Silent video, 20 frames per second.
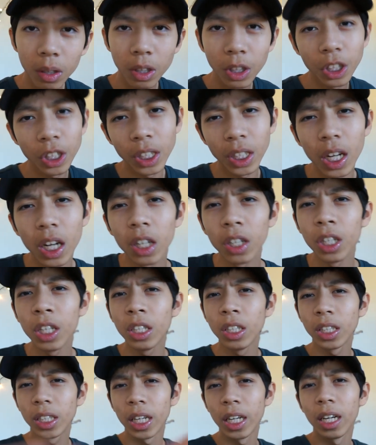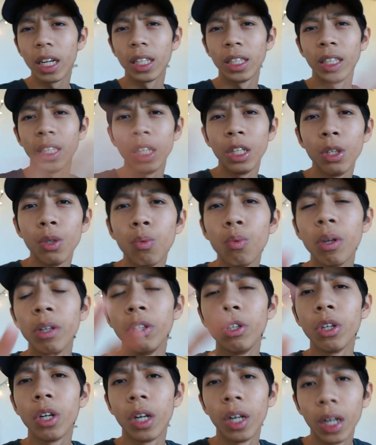just audience cannot see you when
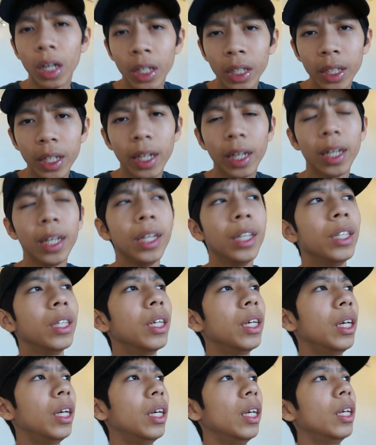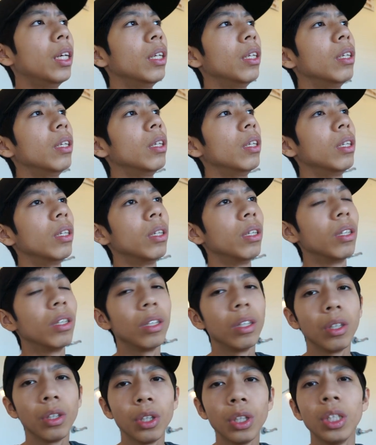you are at night and
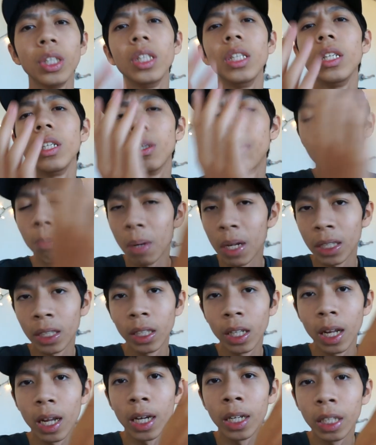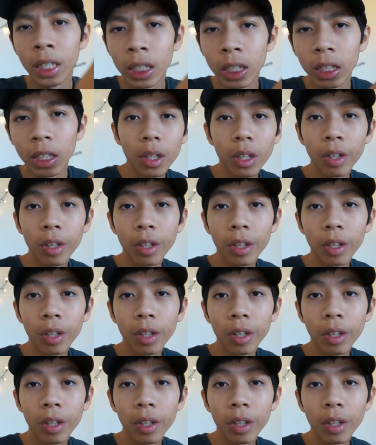just need your best lighting.